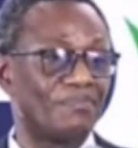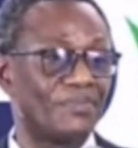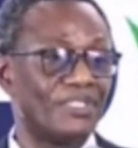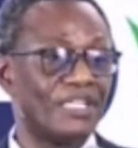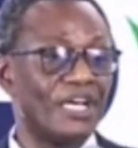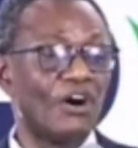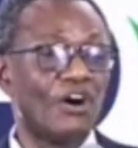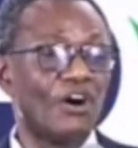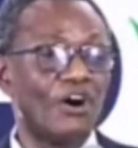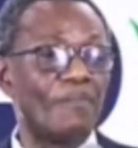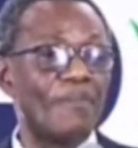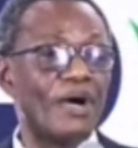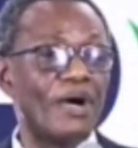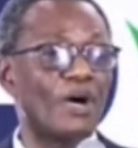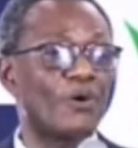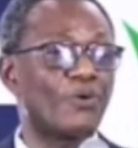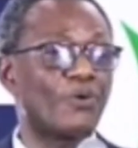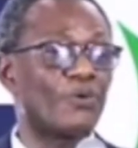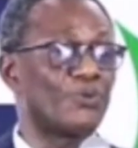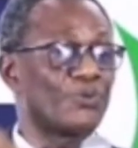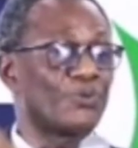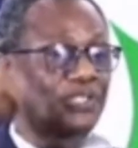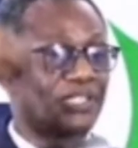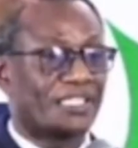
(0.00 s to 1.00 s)
The old man
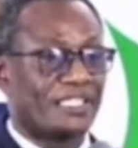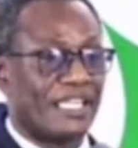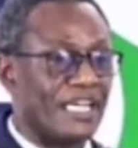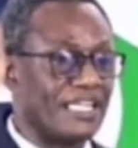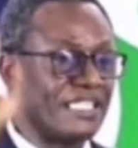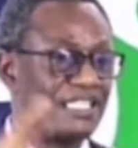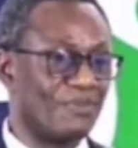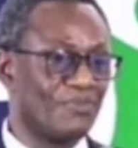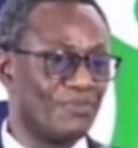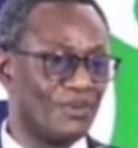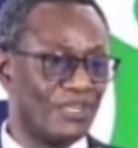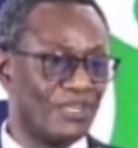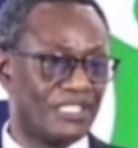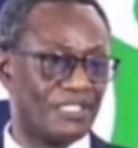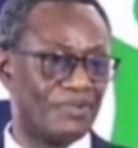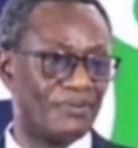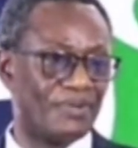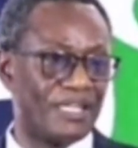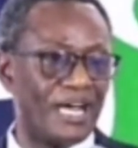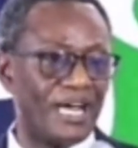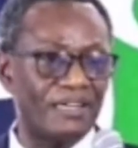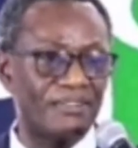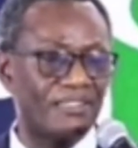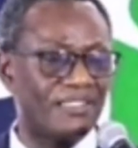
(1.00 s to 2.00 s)
could send Timothy
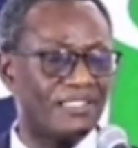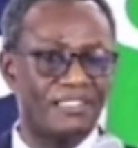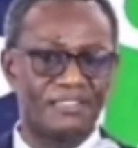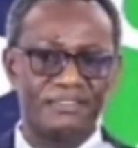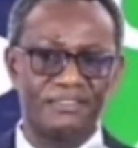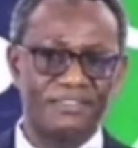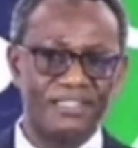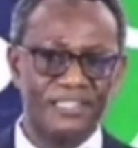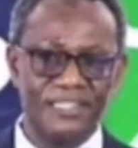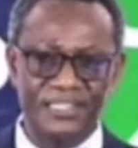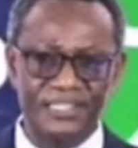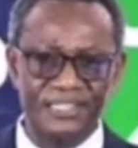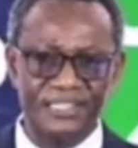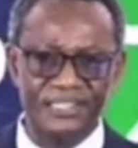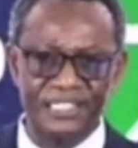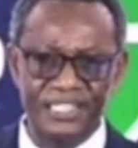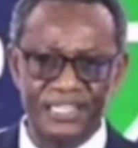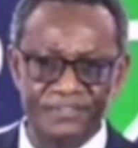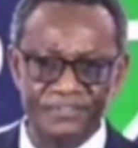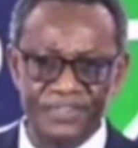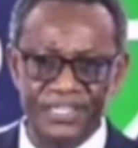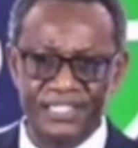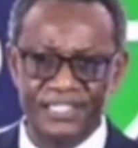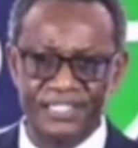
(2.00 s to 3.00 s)
without any
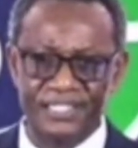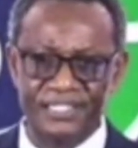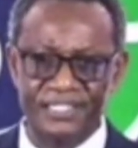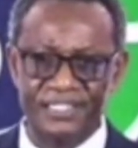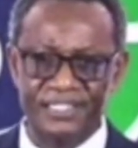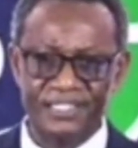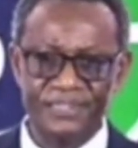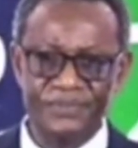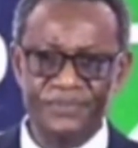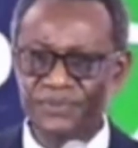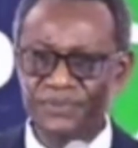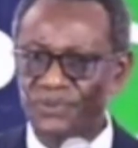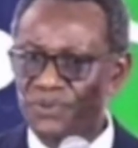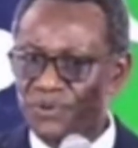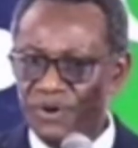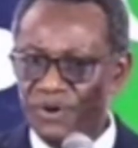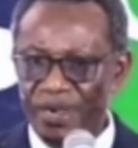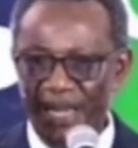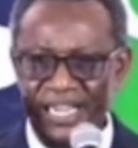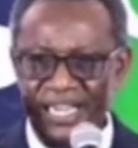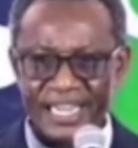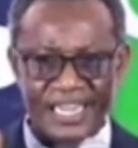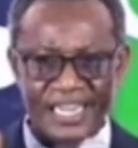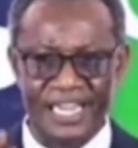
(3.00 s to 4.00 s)
reservation. He would go
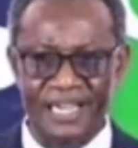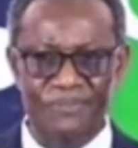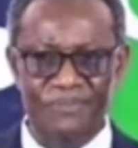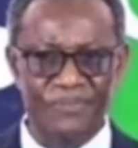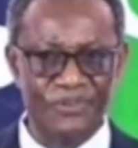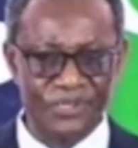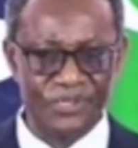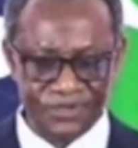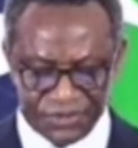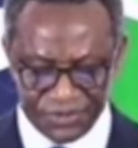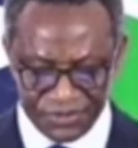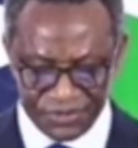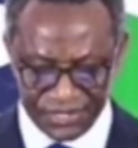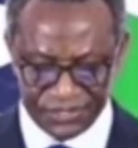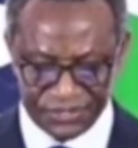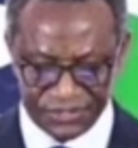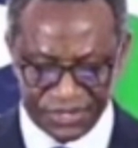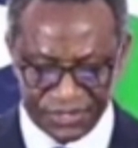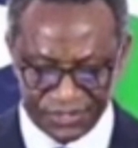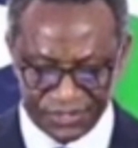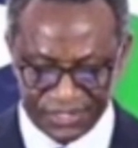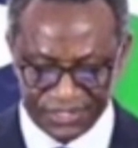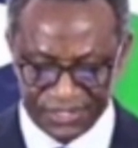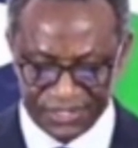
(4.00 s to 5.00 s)
and come with good
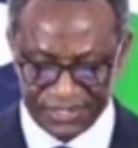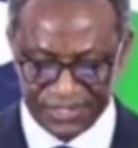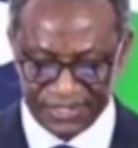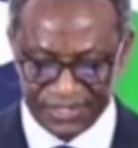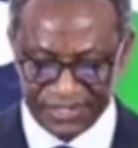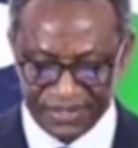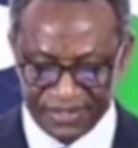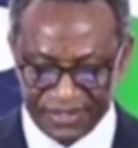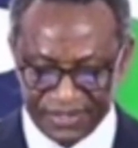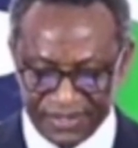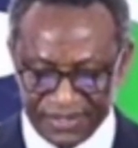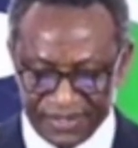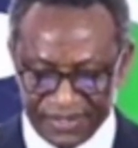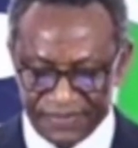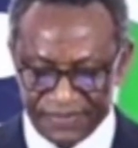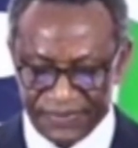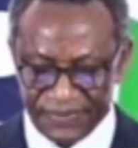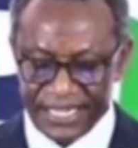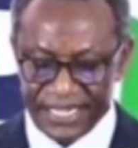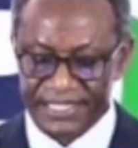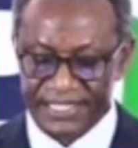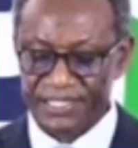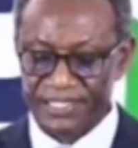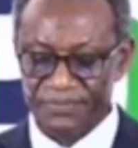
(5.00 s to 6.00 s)
results.
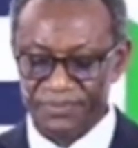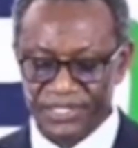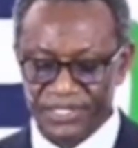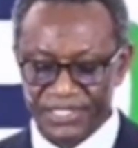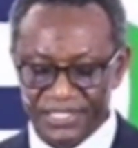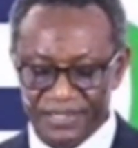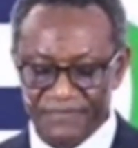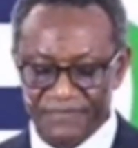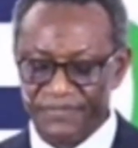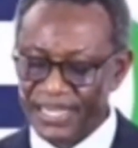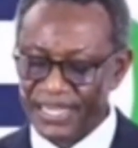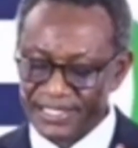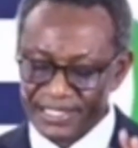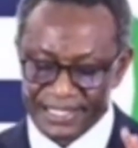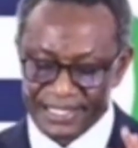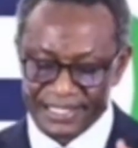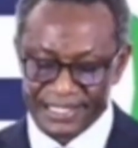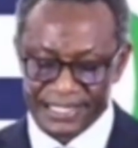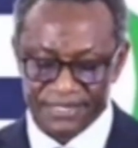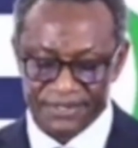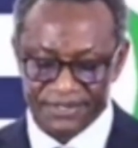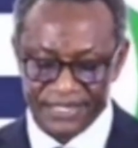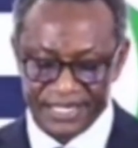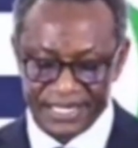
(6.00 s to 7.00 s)
First Timothy, First
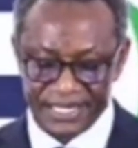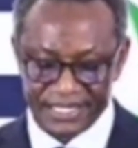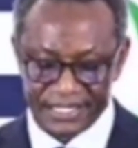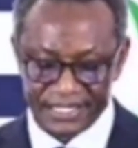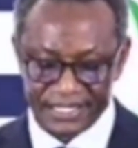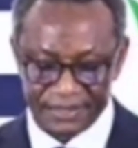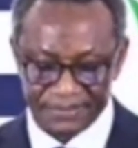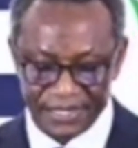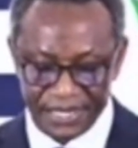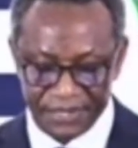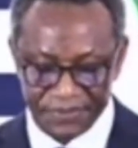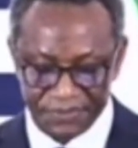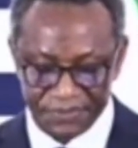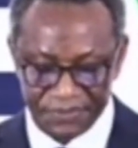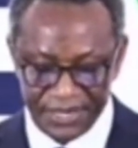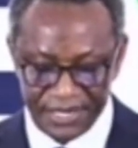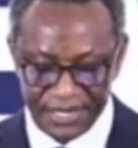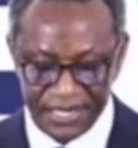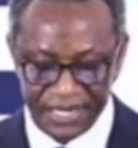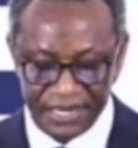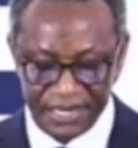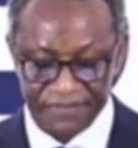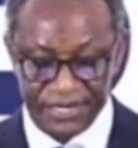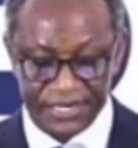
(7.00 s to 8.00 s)
Thessalonians chapter
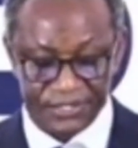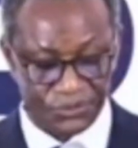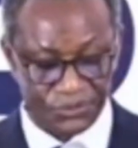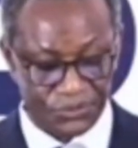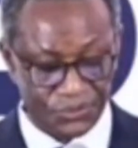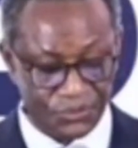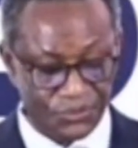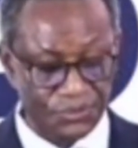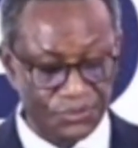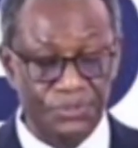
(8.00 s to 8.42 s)
3 and verse 2,